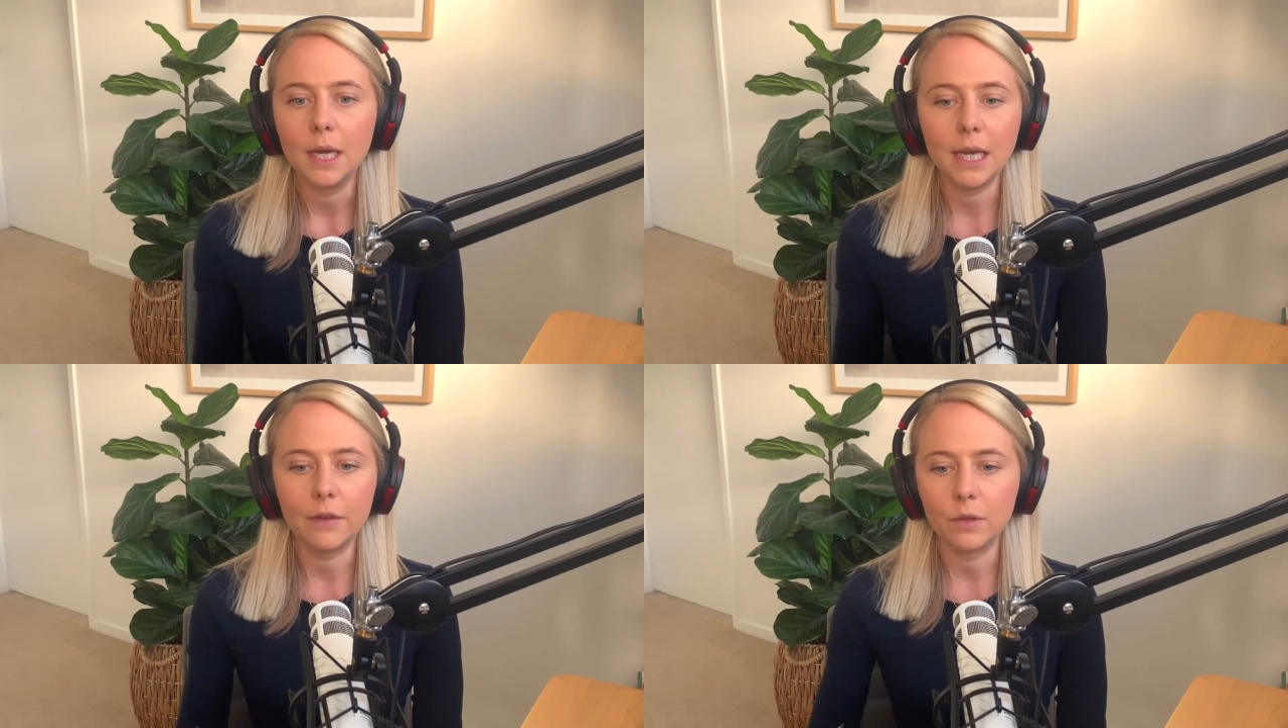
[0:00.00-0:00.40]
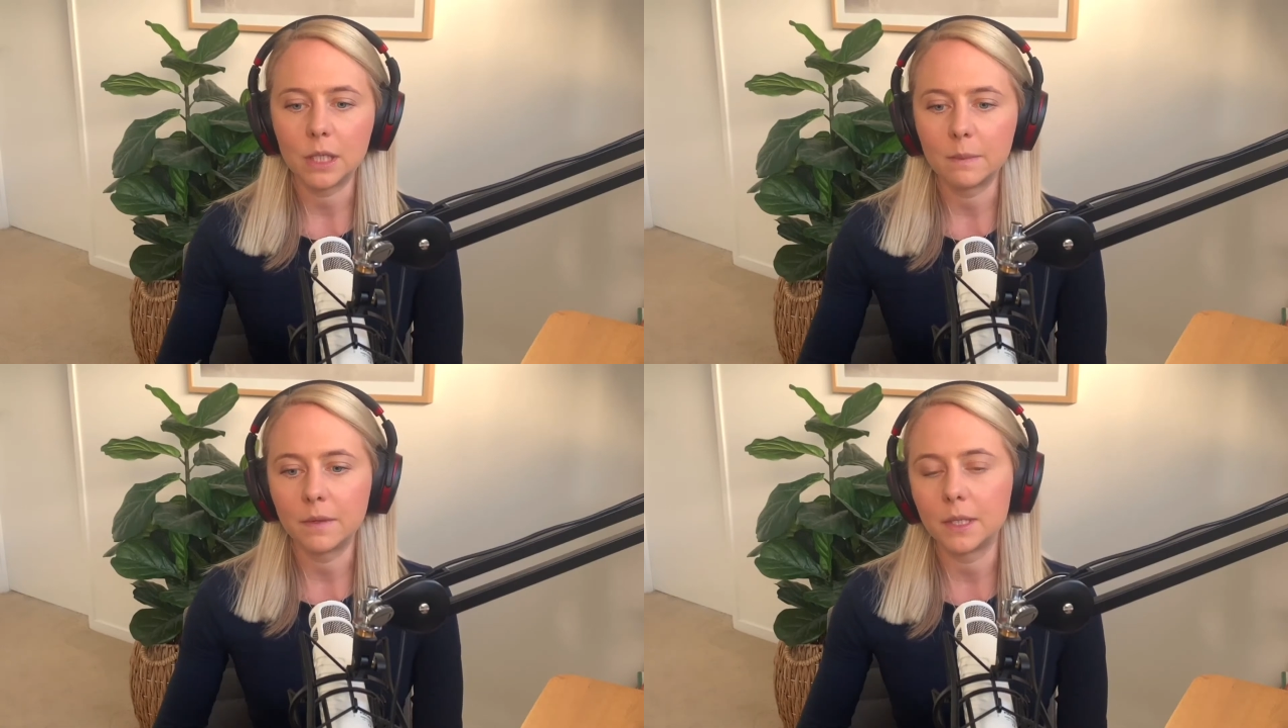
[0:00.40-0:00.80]
even
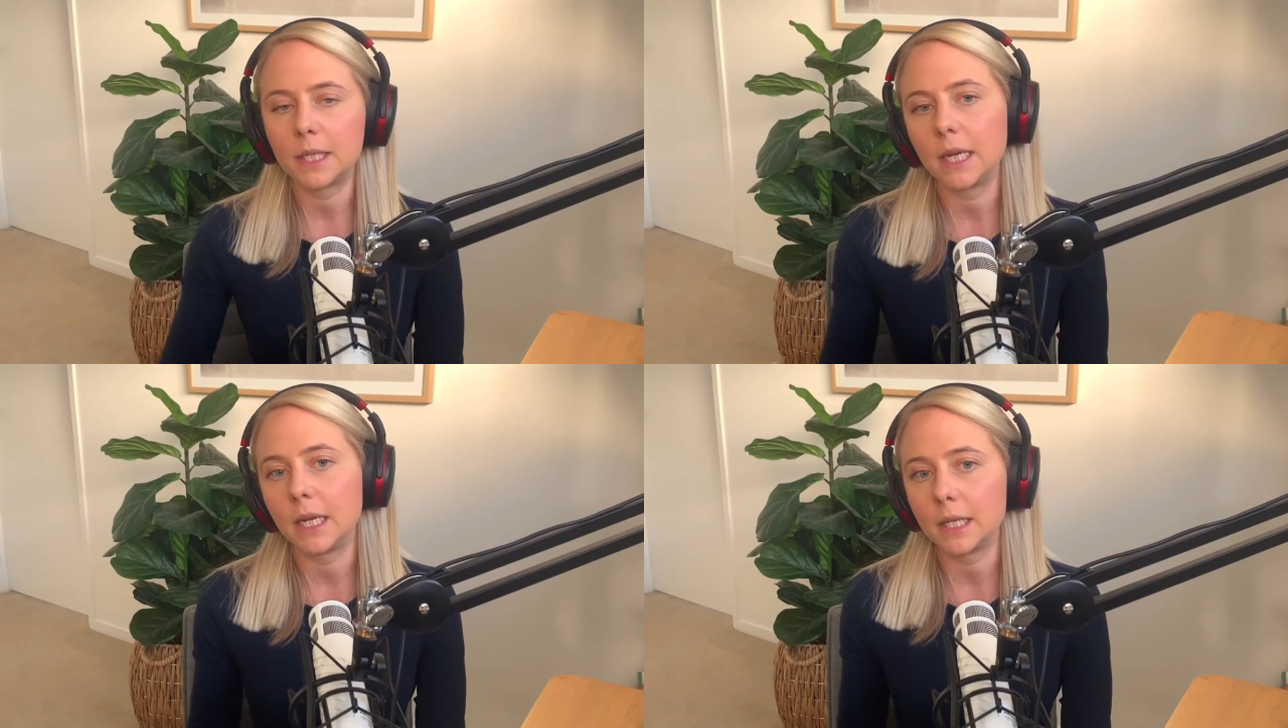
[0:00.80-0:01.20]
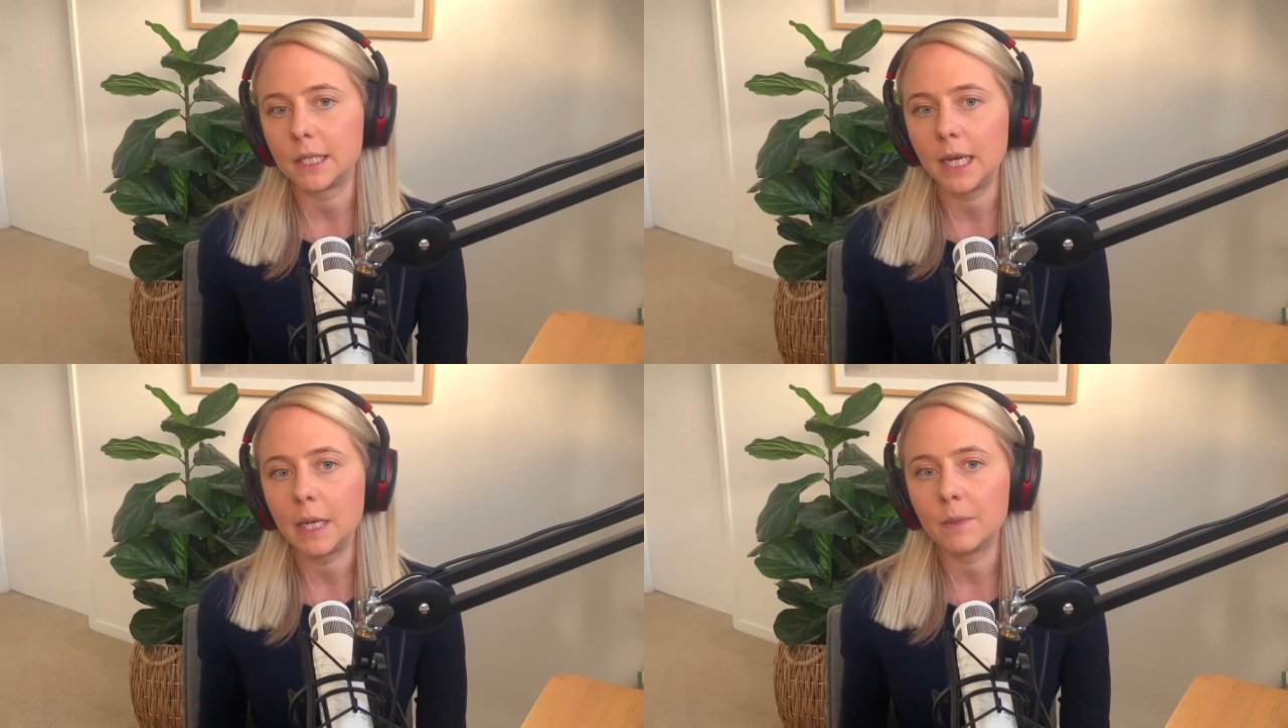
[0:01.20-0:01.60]
some of the senior
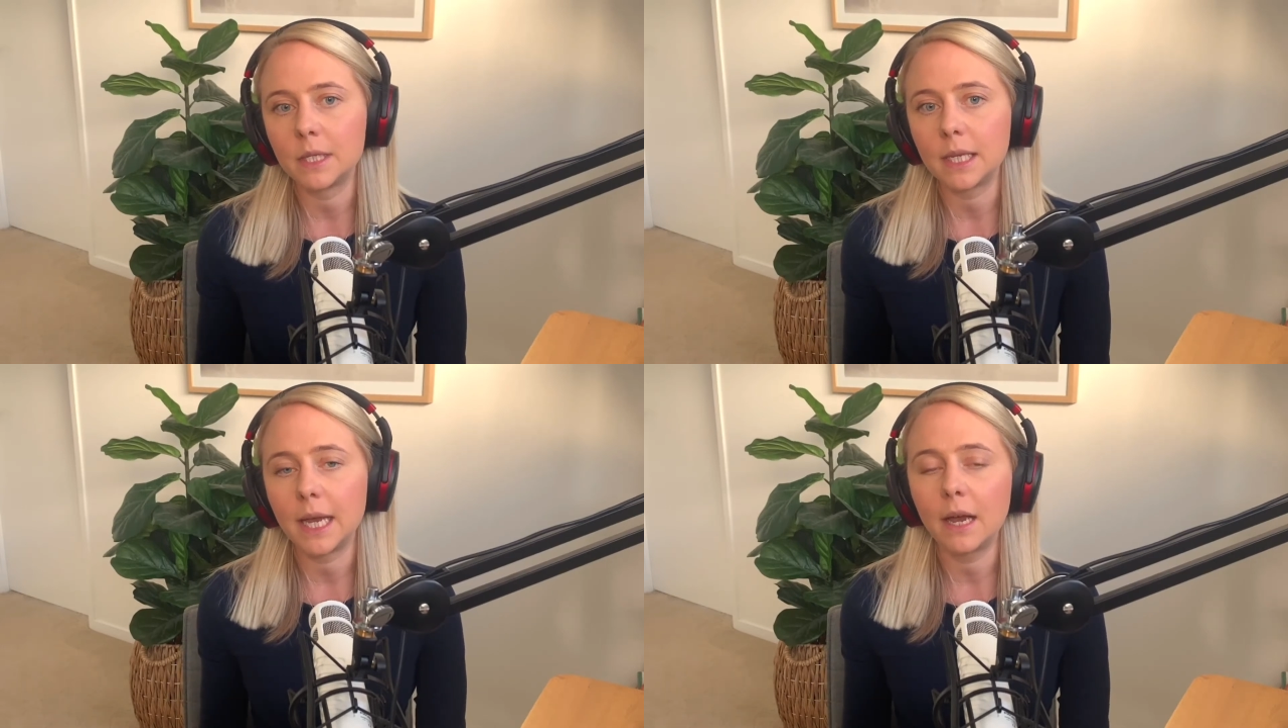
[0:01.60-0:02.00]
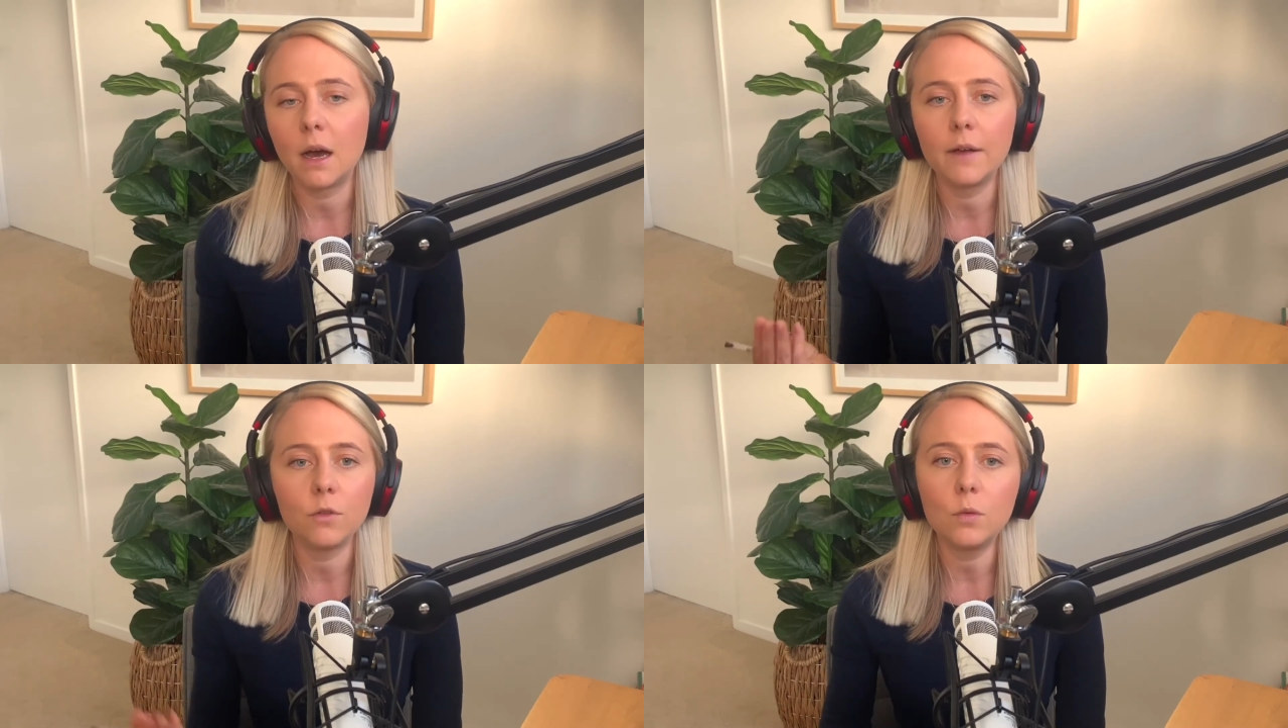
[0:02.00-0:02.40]
team and say,
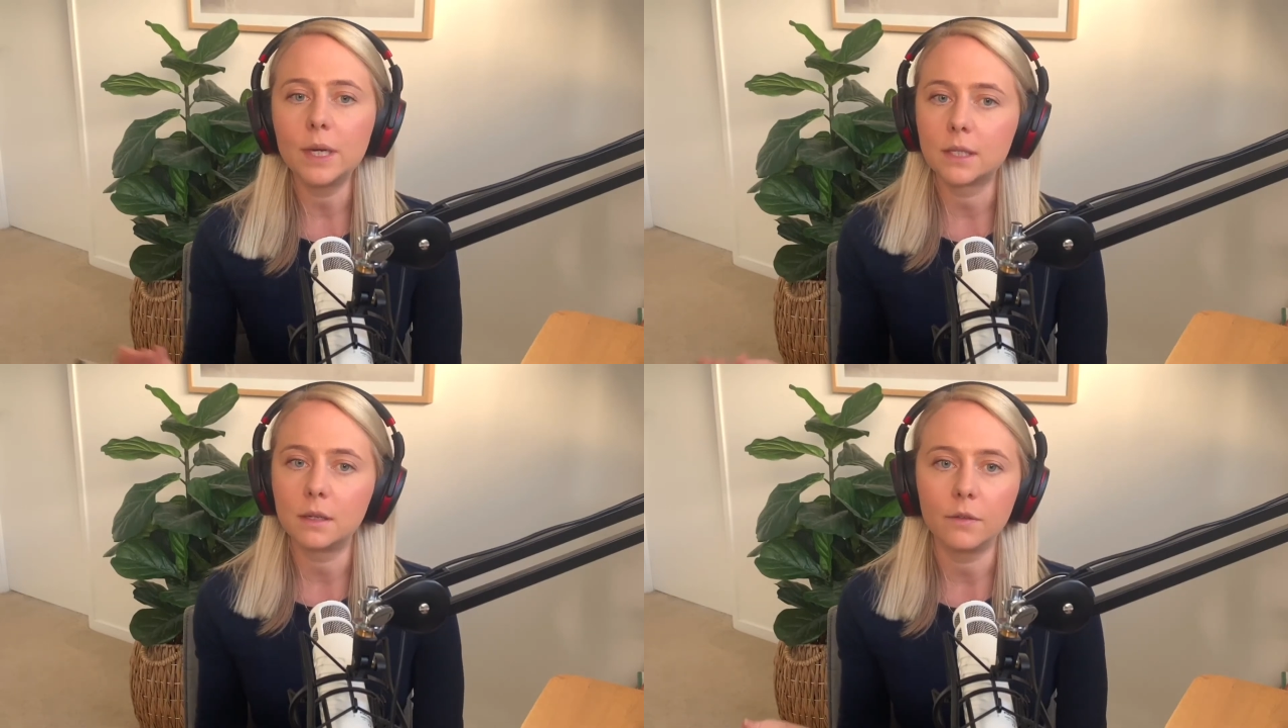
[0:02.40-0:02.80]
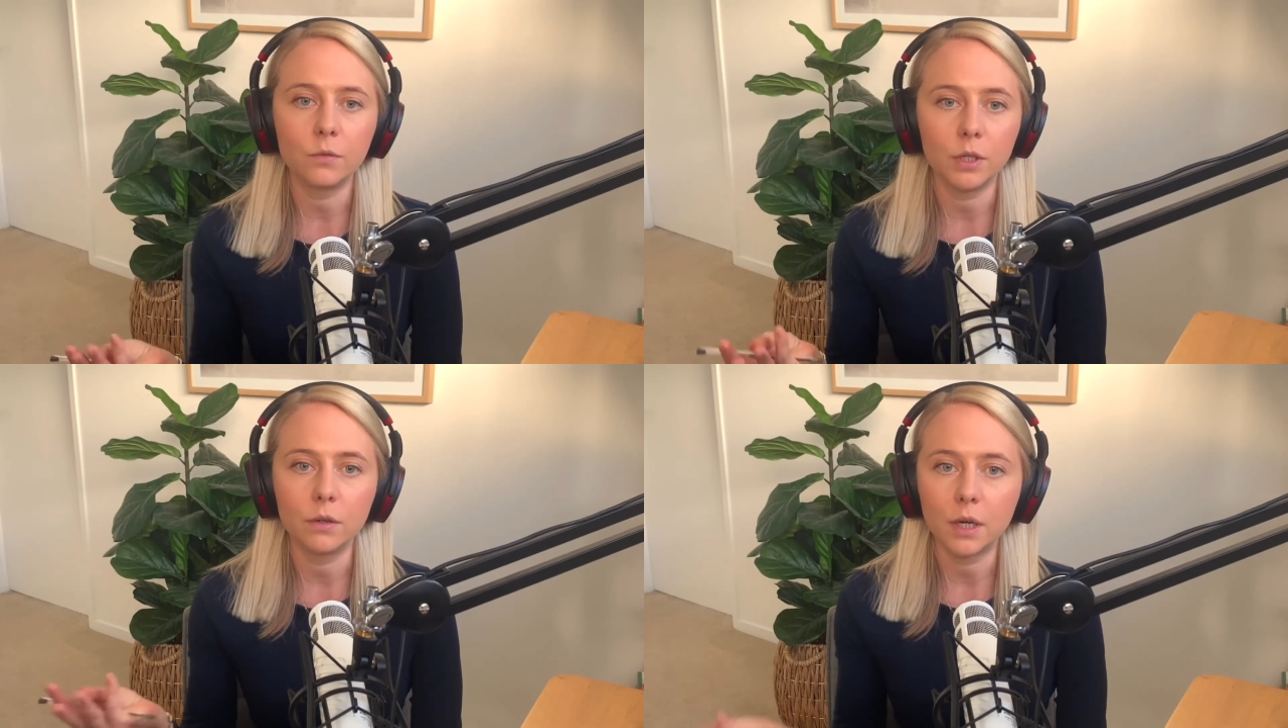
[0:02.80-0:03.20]
"I've always loved
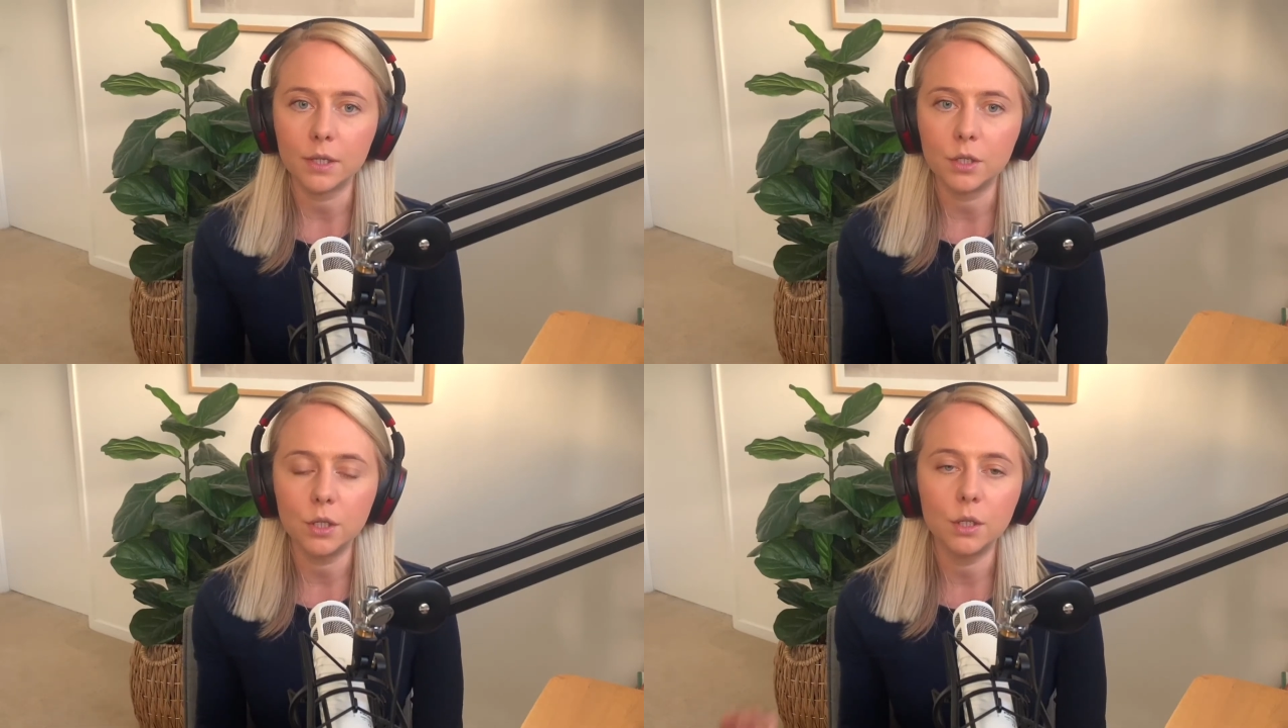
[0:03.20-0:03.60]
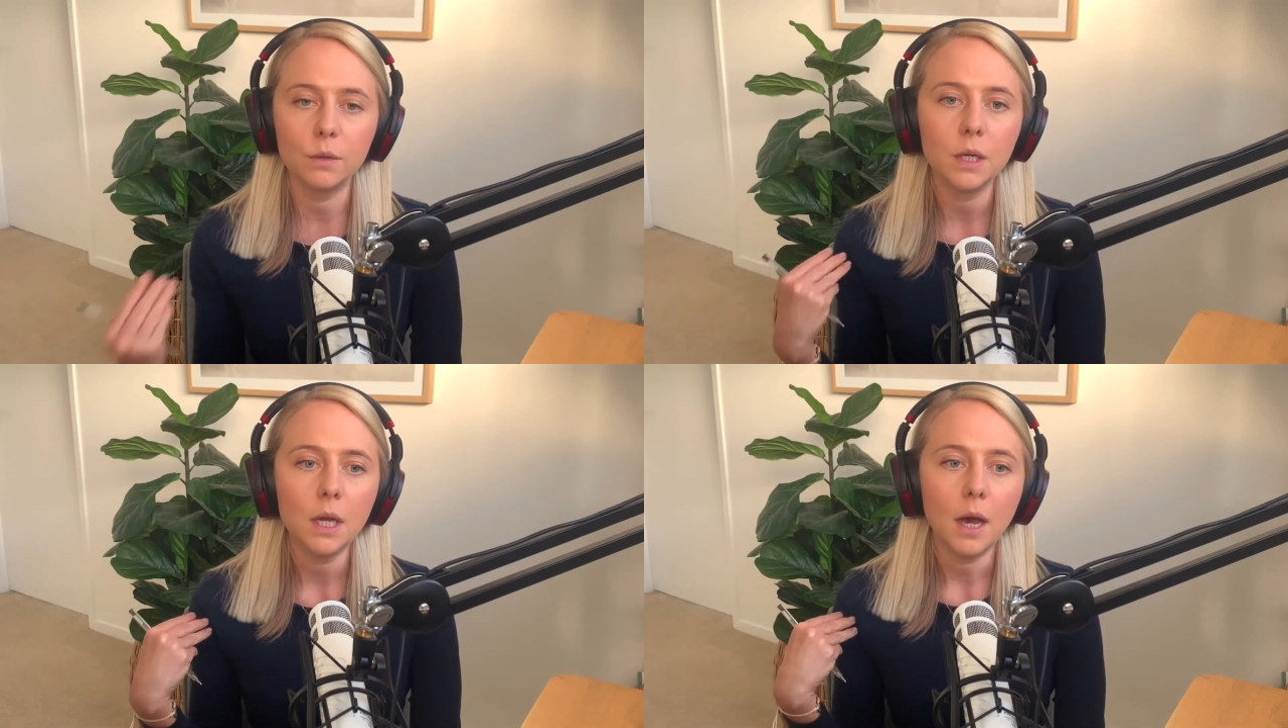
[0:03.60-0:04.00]
what you guys do.